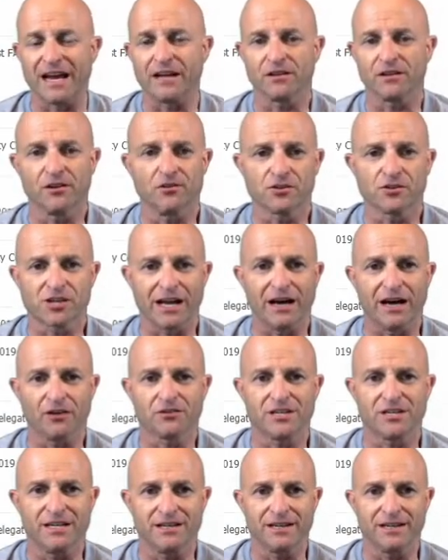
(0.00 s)
Lucia
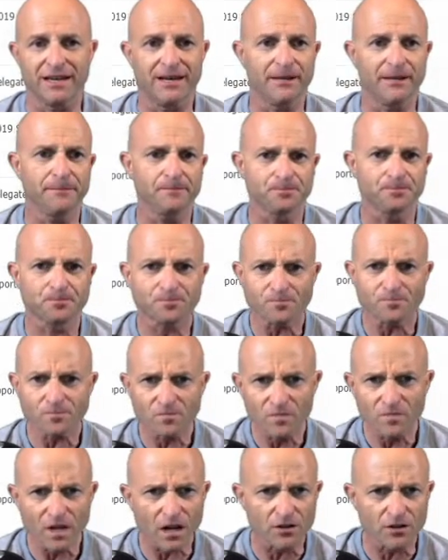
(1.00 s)
Ltd.
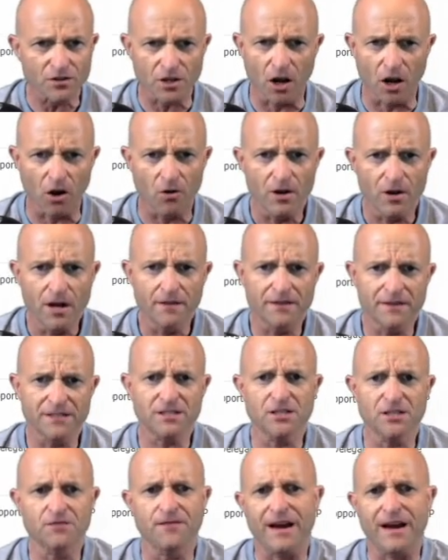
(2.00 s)
So this
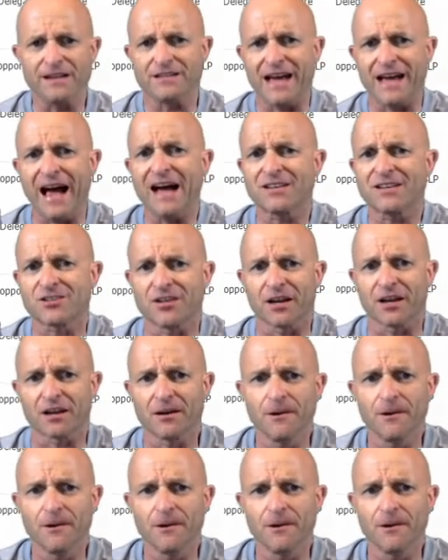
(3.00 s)
is fantastic.